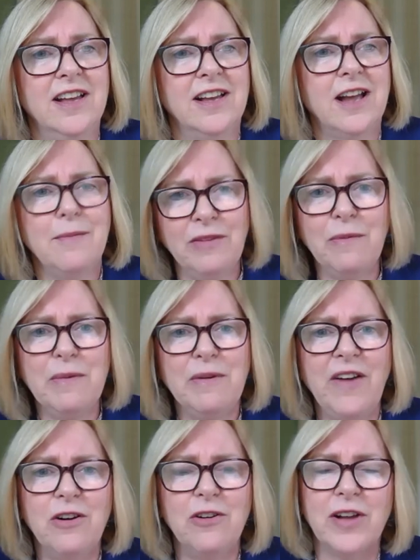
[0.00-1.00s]
Coming from a
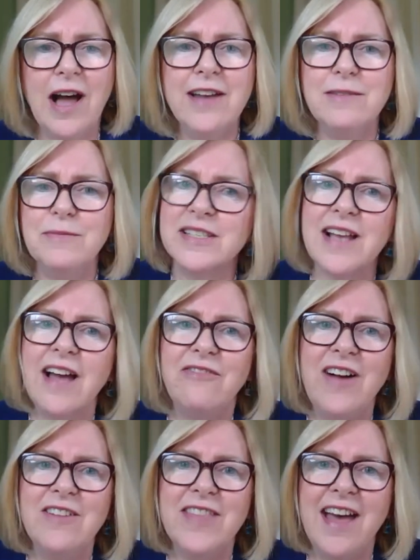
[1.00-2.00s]
fellow economist, I
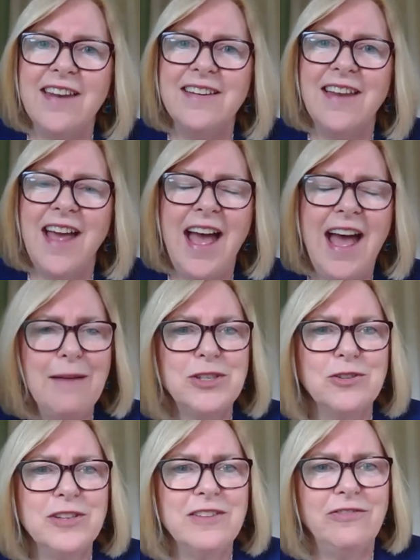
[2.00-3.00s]
found that
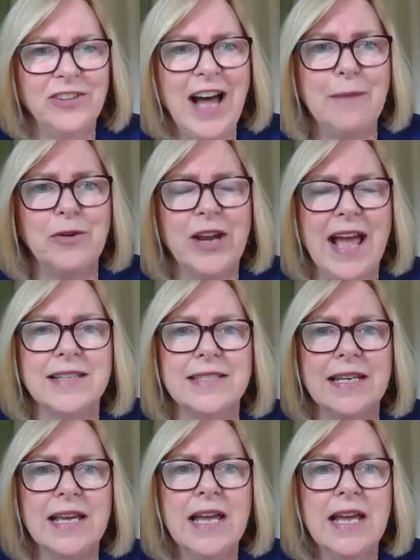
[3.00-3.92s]
absolutely flabbergasting.